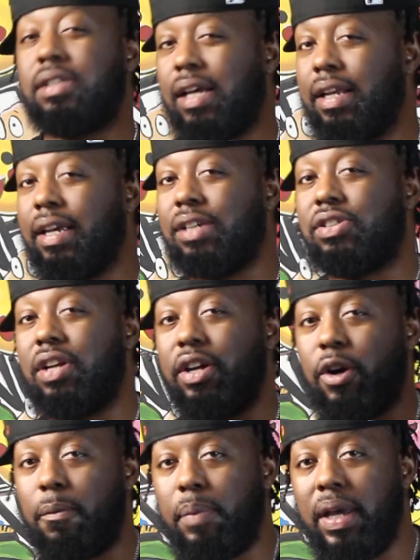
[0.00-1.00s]
said it yesterday
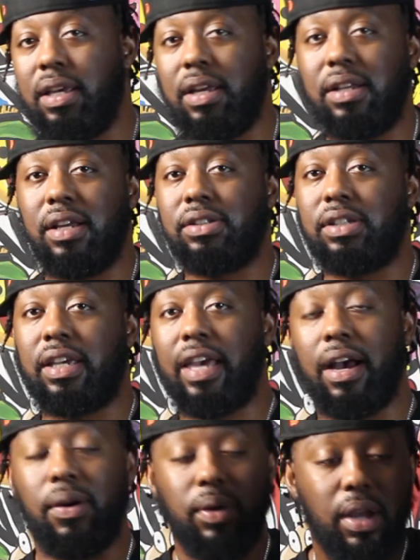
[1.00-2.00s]
your opinion doesn't
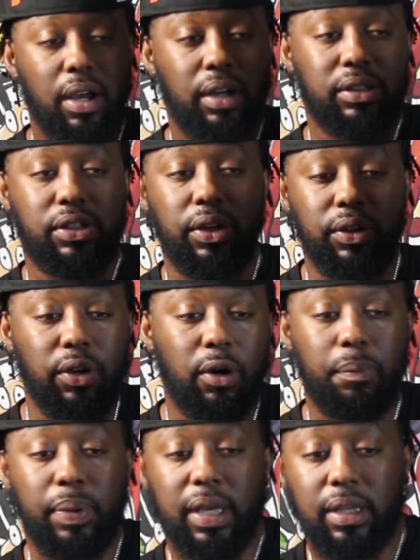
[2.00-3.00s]
count until your
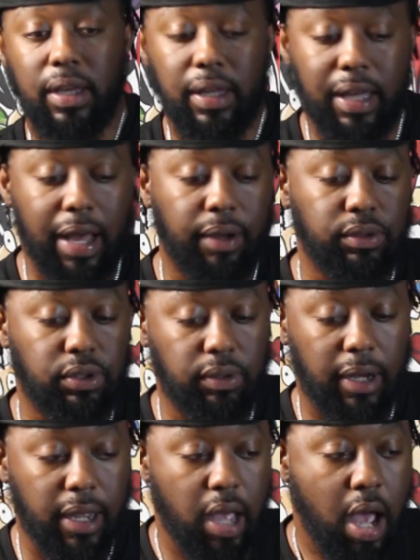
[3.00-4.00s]
opinion counts
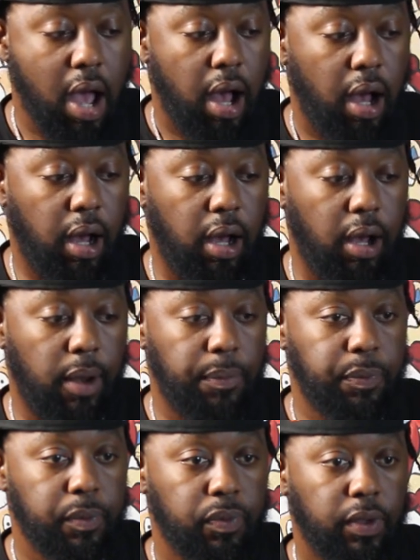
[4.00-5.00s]
right
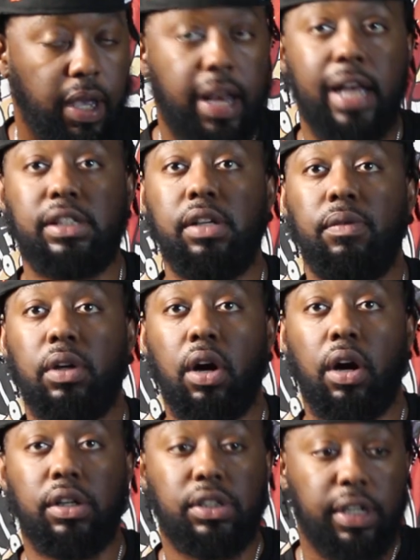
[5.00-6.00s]
um, and that's in
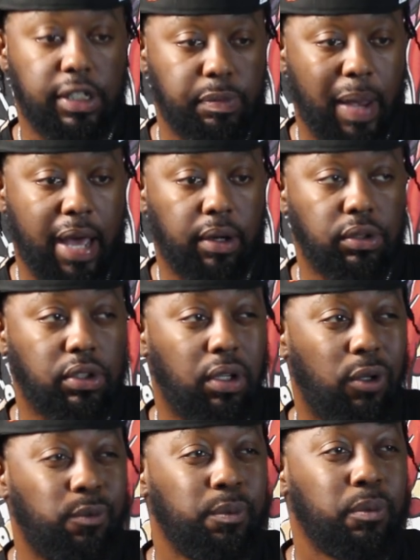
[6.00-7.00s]
regards to his battle so